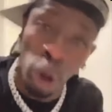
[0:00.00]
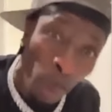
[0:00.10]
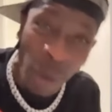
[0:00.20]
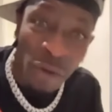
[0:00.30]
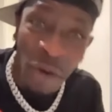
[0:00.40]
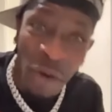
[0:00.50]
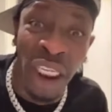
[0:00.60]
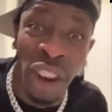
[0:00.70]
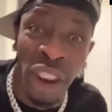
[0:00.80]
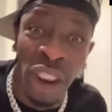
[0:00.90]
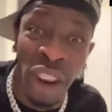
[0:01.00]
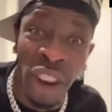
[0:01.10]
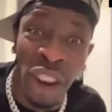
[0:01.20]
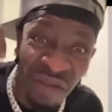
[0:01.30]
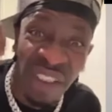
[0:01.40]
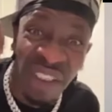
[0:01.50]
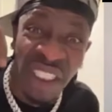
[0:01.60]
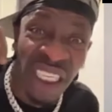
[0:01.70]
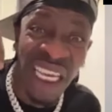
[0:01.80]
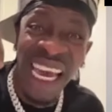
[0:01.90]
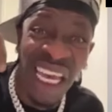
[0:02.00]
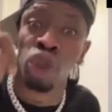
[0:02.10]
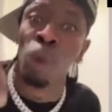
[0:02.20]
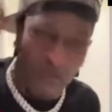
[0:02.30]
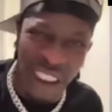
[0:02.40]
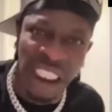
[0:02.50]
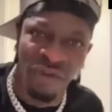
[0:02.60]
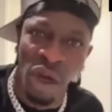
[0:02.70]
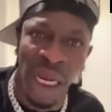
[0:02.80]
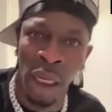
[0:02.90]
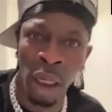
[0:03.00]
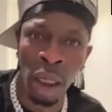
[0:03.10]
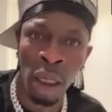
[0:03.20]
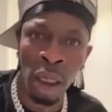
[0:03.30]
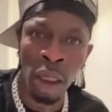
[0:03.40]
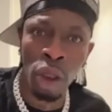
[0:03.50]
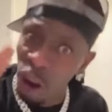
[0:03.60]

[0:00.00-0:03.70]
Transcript: them a stupid radio stations and TV stations, and they do that stupid things for them.